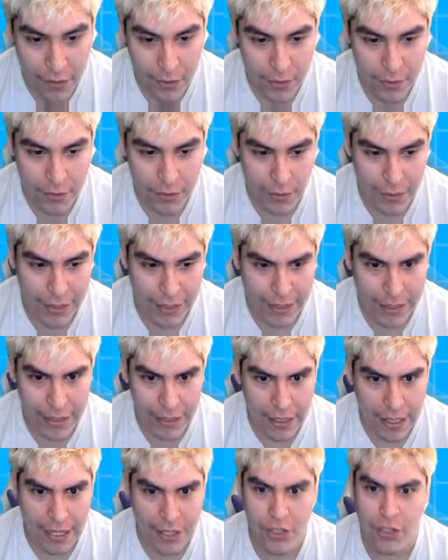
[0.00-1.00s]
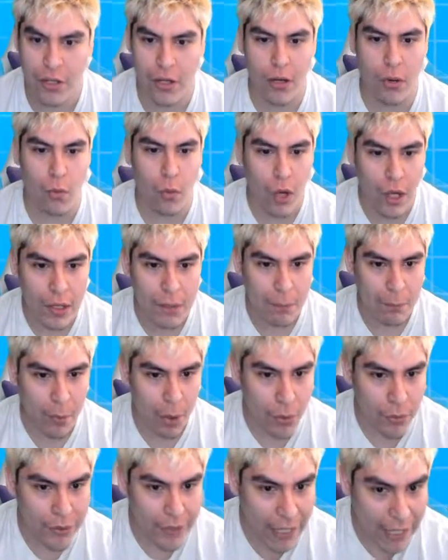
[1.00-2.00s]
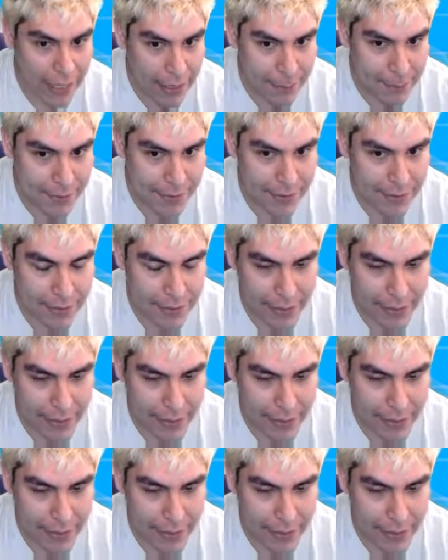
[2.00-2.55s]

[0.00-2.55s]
So like I should have won both games,